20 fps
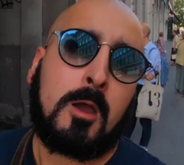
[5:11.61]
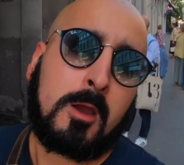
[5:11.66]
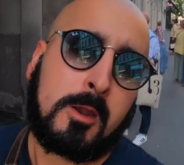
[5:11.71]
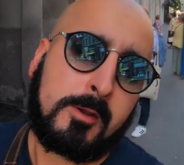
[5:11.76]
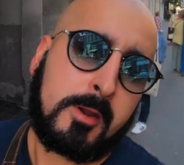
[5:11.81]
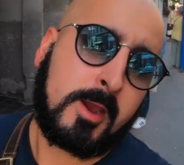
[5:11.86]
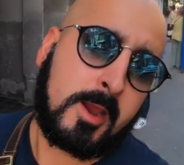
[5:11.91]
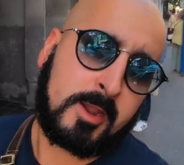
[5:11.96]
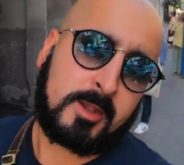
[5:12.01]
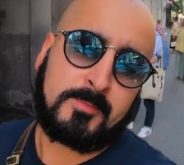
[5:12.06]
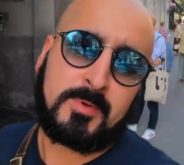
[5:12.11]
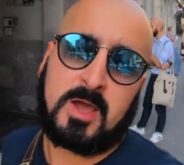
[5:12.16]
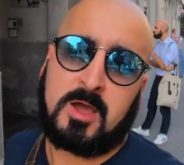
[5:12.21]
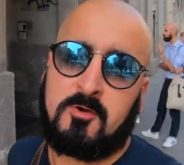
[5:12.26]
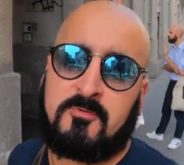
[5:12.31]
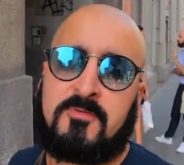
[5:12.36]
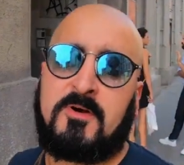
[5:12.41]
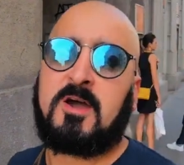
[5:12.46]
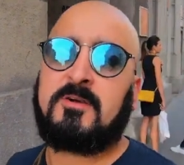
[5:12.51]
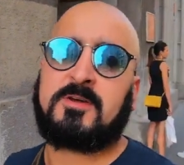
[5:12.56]
All right,
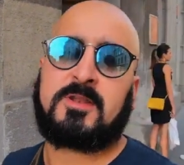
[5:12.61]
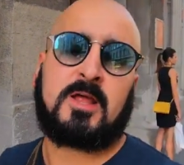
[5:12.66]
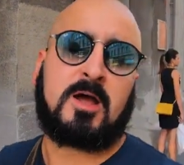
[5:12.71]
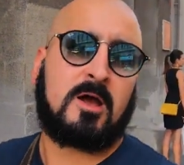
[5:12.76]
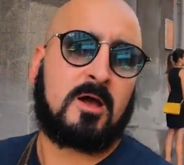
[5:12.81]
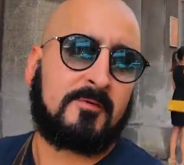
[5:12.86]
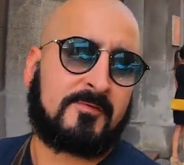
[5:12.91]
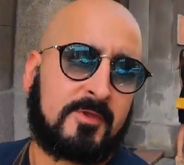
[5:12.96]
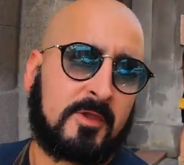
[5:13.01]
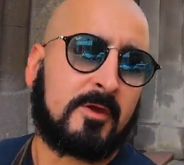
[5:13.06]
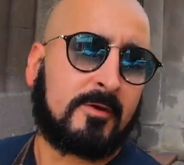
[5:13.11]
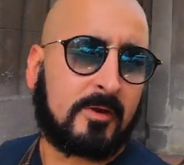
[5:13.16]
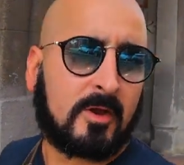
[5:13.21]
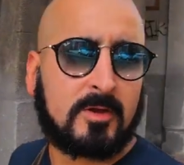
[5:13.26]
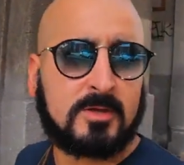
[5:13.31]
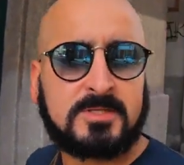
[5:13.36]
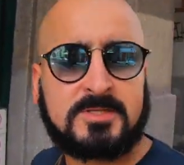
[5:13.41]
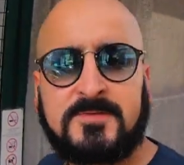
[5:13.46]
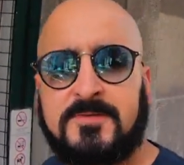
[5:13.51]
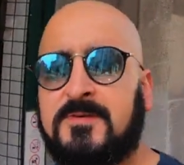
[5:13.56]
about five and a half
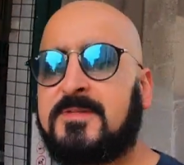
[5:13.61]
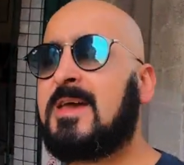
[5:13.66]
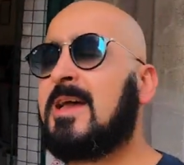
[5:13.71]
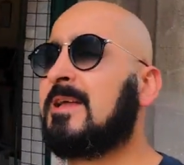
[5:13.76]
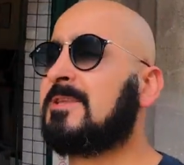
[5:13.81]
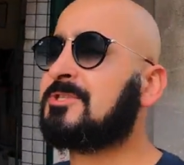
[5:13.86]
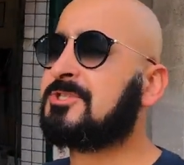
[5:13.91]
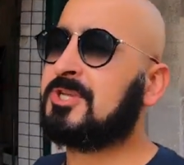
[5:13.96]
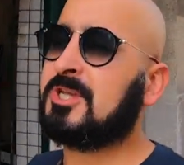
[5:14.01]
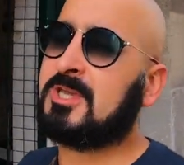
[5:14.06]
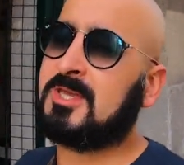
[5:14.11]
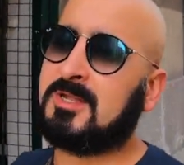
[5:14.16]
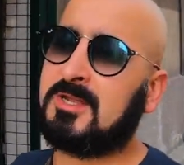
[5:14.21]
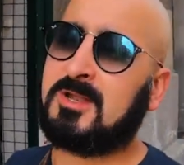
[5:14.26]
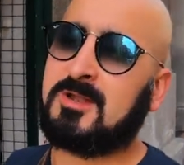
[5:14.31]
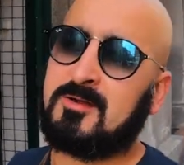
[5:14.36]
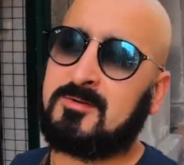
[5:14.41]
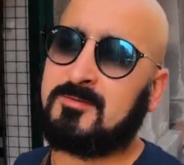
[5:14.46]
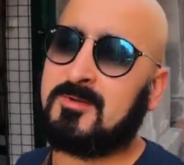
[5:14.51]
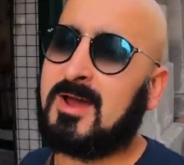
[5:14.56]
euros for that chicken
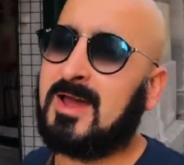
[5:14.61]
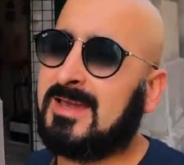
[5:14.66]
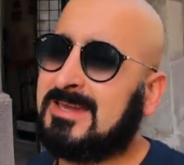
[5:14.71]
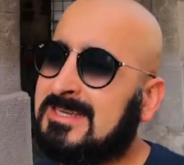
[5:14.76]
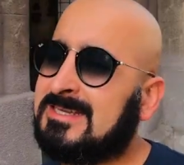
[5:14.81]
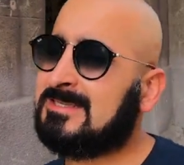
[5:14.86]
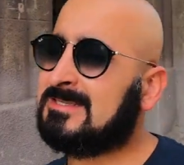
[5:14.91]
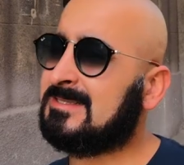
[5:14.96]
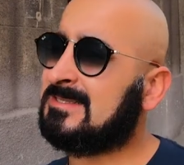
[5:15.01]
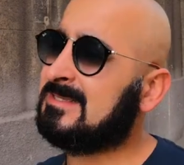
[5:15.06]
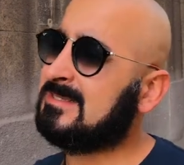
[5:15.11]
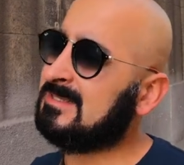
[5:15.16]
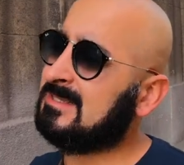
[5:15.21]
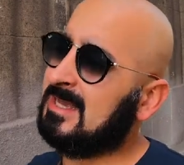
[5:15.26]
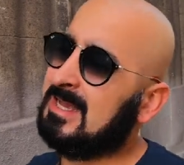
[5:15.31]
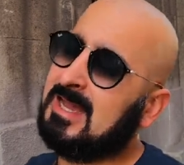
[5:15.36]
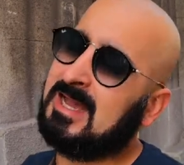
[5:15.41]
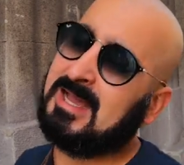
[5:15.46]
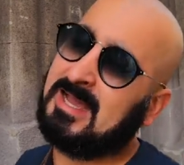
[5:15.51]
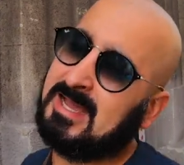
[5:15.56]
and rice.
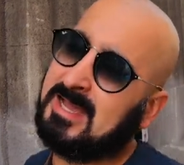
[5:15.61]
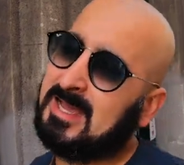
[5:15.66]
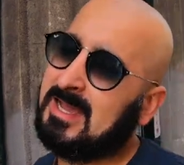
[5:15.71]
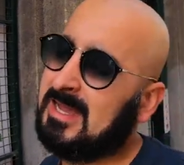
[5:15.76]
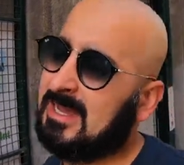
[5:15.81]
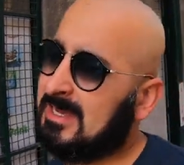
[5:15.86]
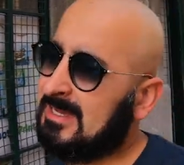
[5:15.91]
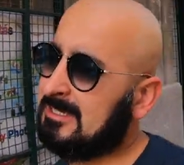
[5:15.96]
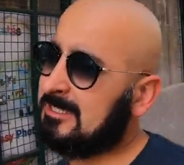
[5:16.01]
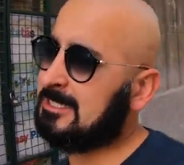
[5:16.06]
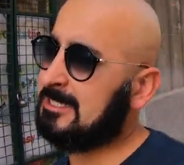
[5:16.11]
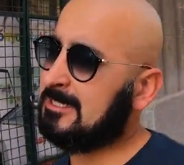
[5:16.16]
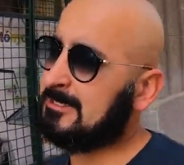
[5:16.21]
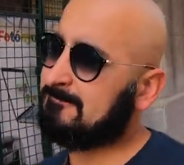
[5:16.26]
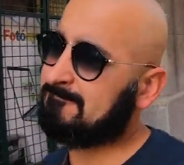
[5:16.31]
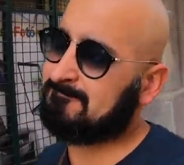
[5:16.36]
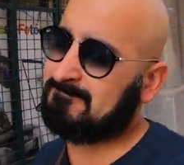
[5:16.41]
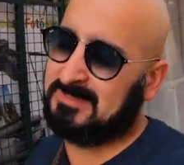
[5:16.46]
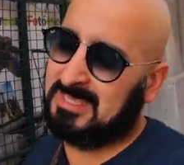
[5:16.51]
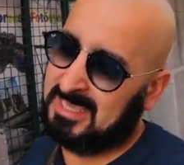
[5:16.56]
Uh,
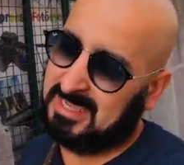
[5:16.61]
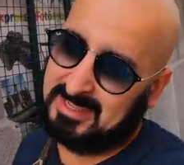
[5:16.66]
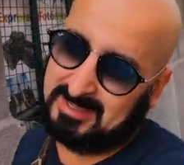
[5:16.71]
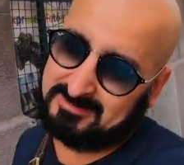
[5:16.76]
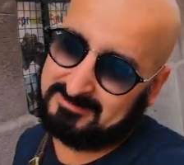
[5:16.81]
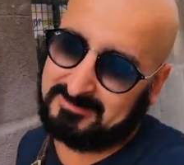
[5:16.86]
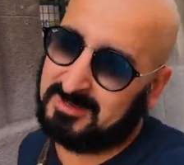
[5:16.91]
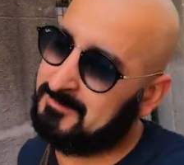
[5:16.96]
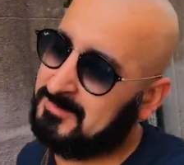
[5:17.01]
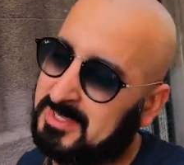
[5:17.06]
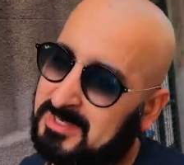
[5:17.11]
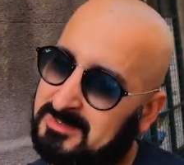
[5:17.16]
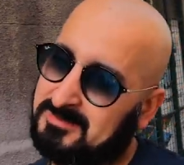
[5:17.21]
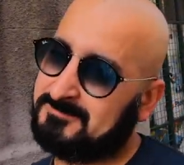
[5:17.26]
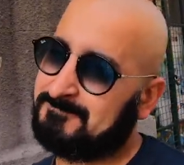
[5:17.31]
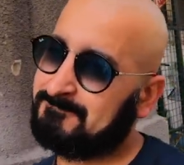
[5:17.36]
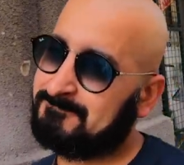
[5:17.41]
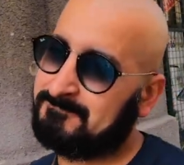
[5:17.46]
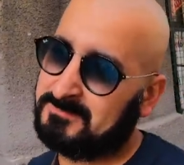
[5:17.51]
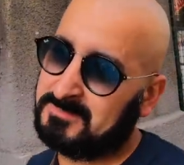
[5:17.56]
yeah, I mean,
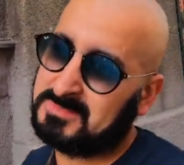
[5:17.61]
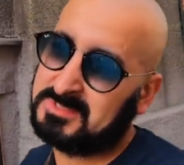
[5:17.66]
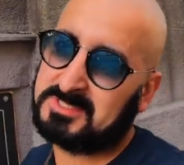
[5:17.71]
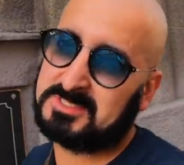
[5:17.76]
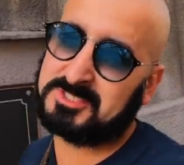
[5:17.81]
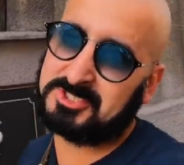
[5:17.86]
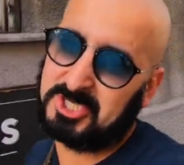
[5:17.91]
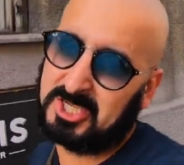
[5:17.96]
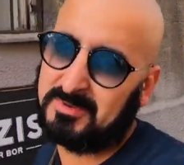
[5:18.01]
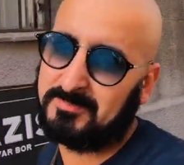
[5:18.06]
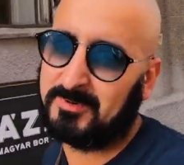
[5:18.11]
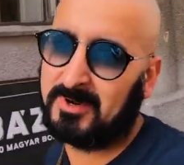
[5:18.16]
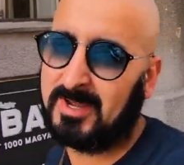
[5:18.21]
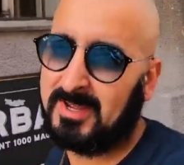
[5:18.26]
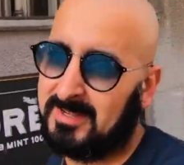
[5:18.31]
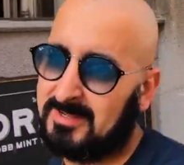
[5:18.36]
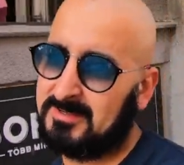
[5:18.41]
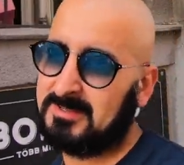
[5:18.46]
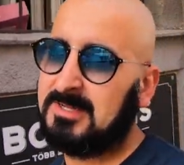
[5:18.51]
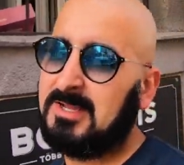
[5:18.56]
it's cheap,
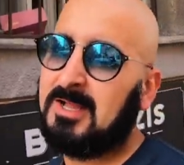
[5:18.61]
right?